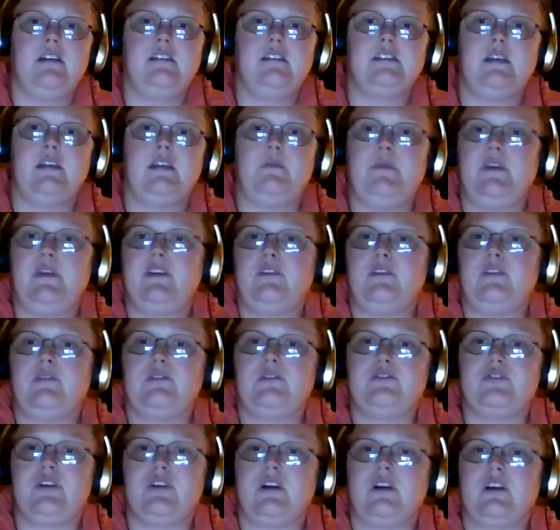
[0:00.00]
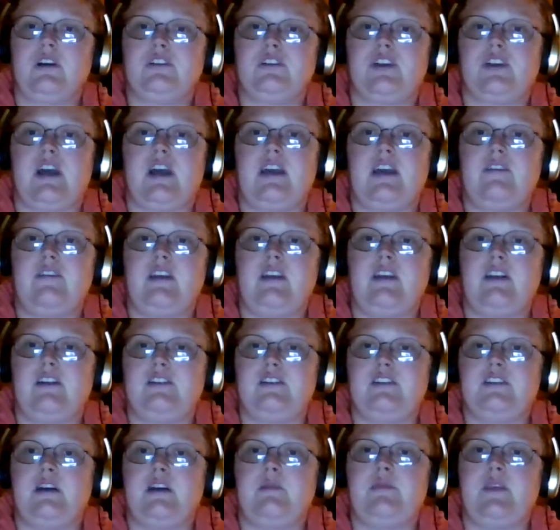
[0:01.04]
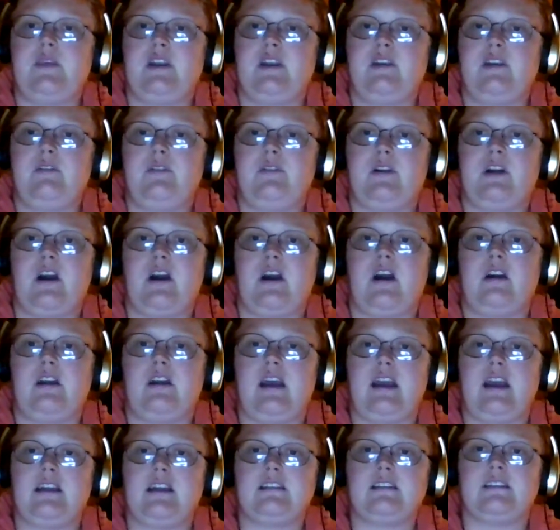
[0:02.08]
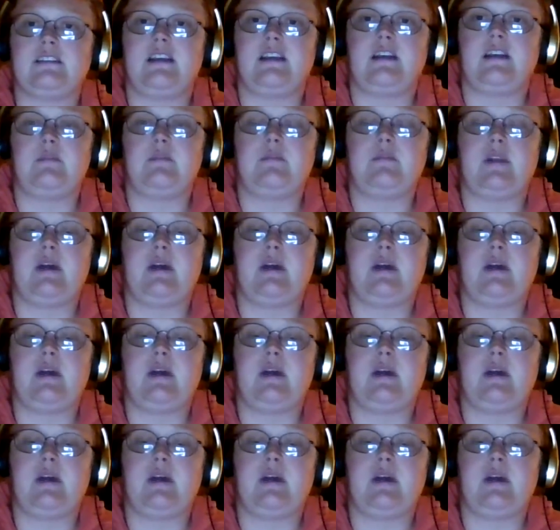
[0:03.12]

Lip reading: something to do with drunk driving or something to do with a car accident.